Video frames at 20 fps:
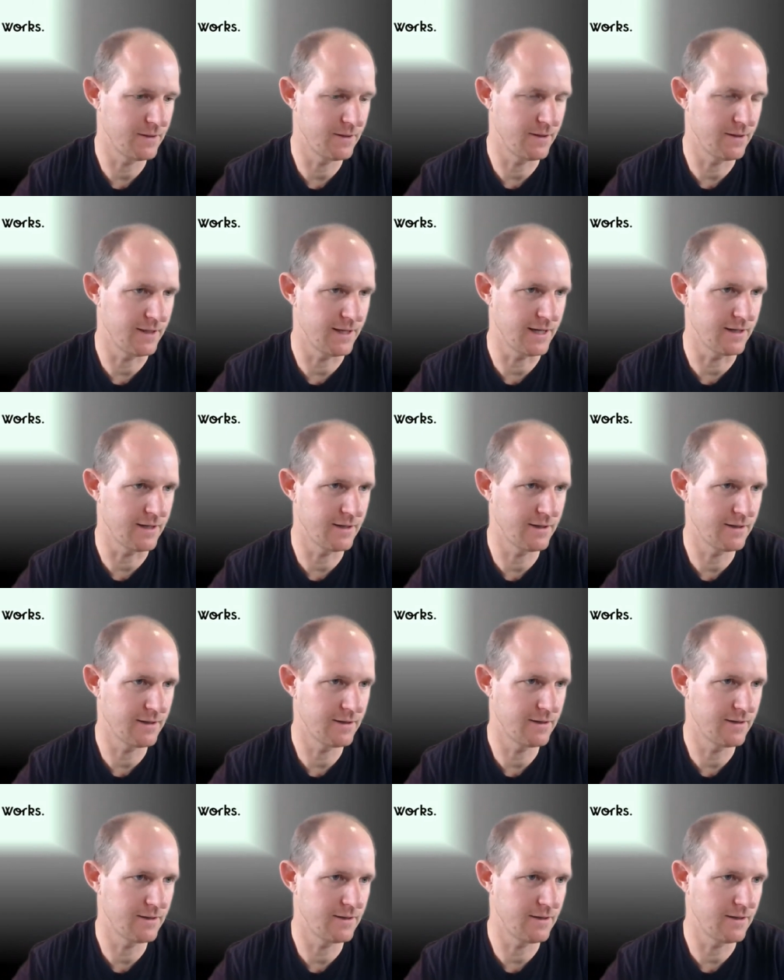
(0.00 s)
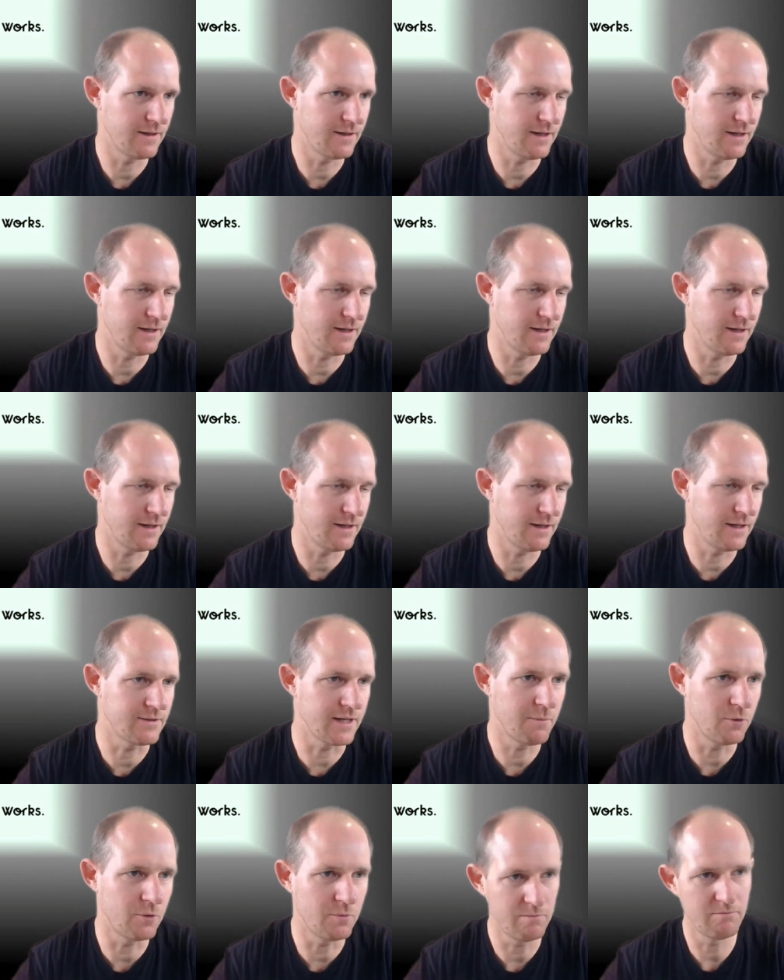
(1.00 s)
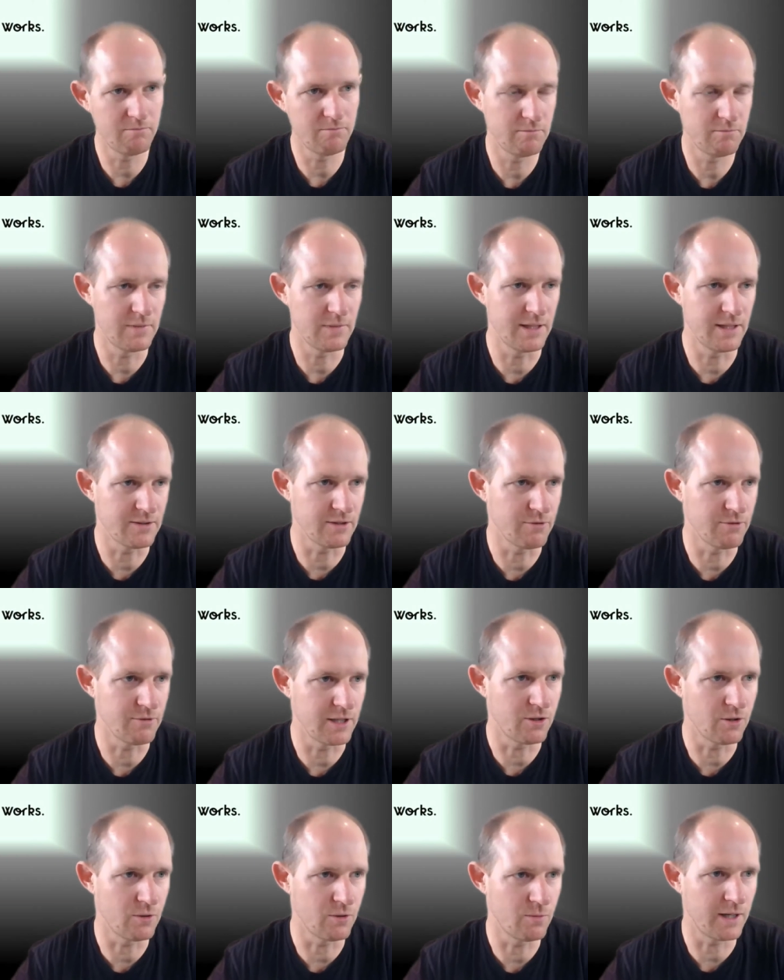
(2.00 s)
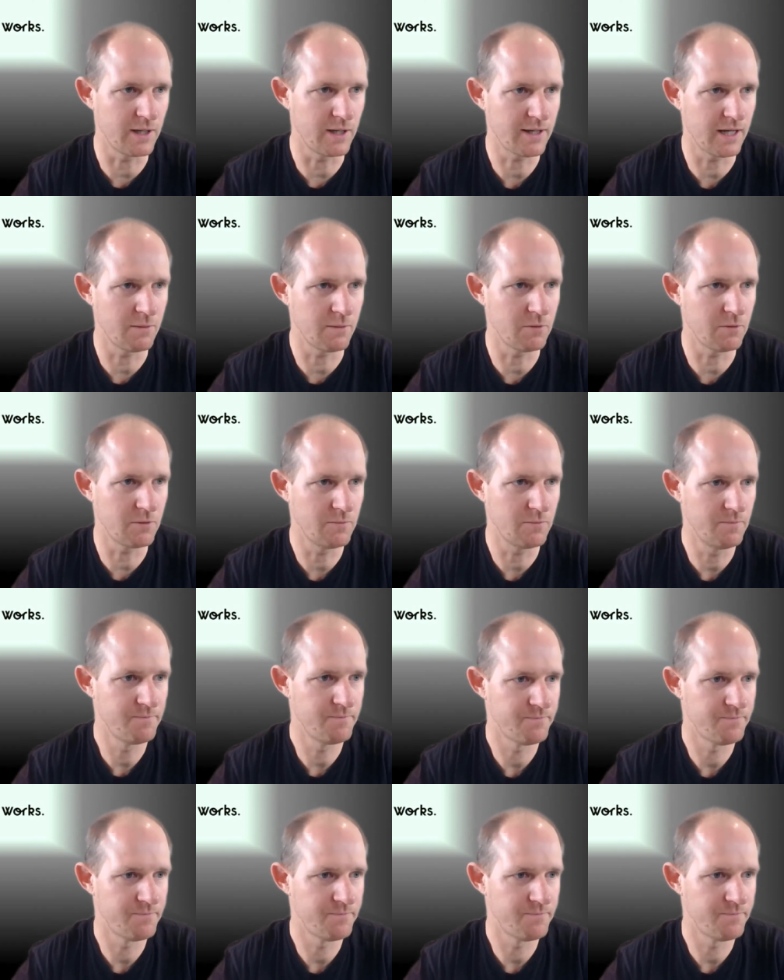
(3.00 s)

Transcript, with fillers: that example is a really good one campbell